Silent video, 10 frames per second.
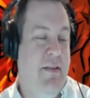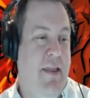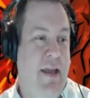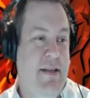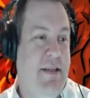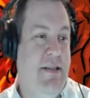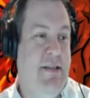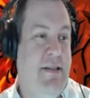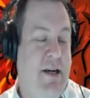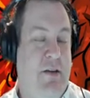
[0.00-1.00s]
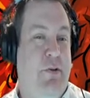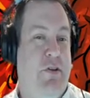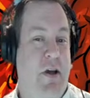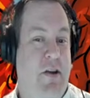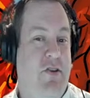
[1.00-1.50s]
That is a terrible
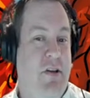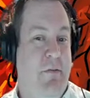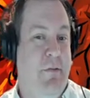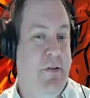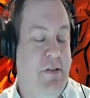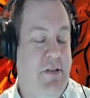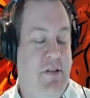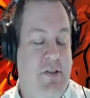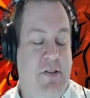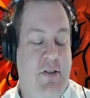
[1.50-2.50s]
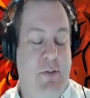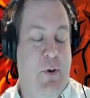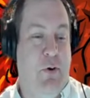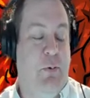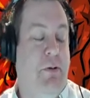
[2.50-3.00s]
strategy for two
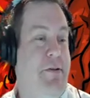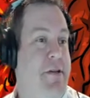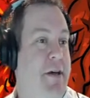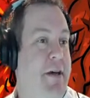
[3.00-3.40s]
mortal wounds.